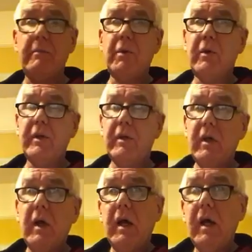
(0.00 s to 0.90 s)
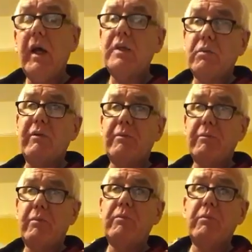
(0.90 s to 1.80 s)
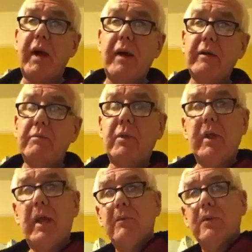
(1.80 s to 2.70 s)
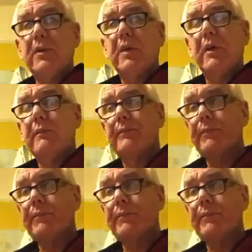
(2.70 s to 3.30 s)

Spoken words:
point, it's worth £1, put your name on the shirt.